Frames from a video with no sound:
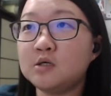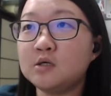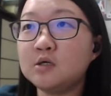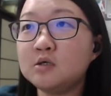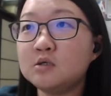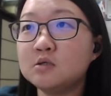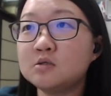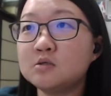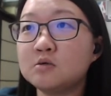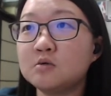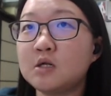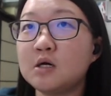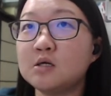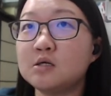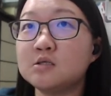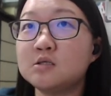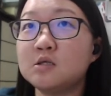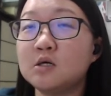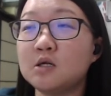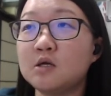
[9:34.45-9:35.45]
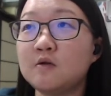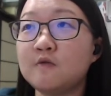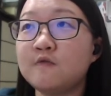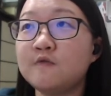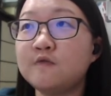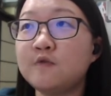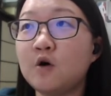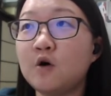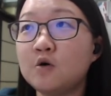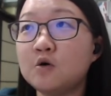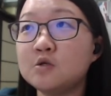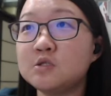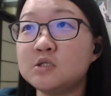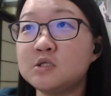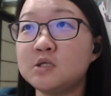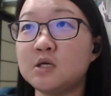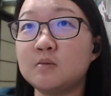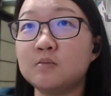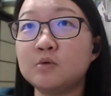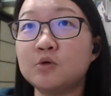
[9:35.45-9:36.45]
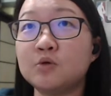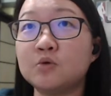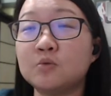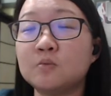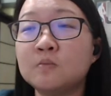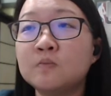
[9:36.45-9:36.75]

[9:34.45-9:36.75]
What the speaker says: So that's 34 cm cube.